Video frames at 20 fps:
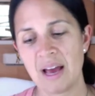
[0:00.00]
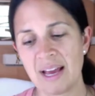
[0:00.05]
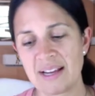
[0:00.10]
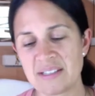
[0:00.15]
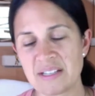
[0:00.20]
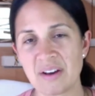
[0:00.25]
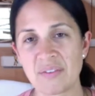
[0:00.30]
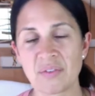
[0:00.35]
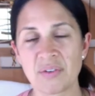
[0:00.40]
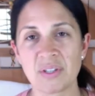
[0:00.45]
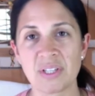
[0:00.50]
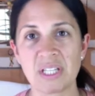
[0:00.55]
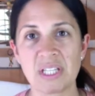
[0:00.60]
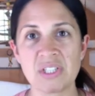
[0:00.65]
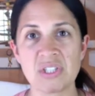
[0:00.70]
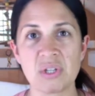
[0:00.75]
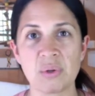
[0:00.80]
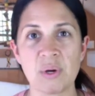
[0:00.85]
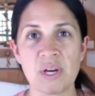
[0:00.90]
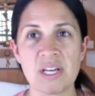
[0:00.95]
I
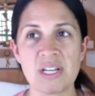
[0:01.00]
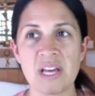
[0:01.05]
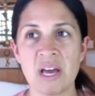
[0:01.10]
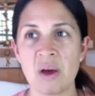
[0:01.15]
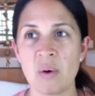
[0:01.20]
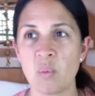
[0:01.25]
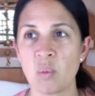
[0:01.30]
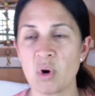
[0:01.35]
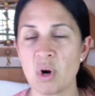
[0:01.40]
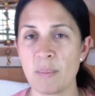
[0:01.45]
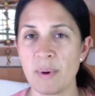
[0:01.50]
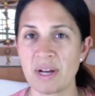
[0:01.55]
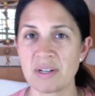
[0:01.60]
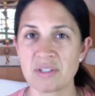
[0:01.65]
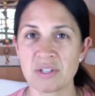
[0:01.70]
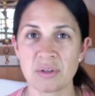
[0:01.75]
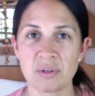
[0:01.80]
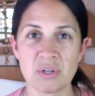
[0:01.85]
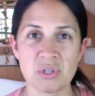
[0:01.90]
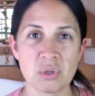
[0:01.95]
definitely do it. Um, we're
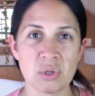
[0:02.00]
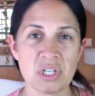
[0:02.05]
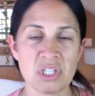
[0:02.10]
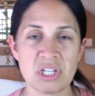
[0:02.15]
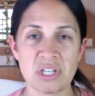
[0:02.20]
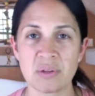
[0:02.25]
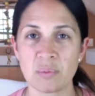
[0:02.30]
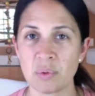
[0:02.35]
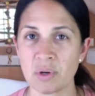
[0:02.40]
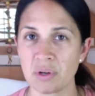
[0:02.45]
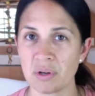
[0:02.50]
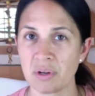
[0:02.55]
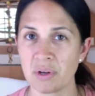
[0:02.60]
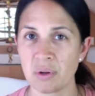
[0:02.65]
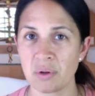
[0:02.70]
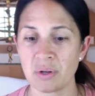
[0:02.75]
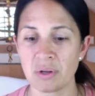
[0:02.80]
about to go to Georgia, then we're going to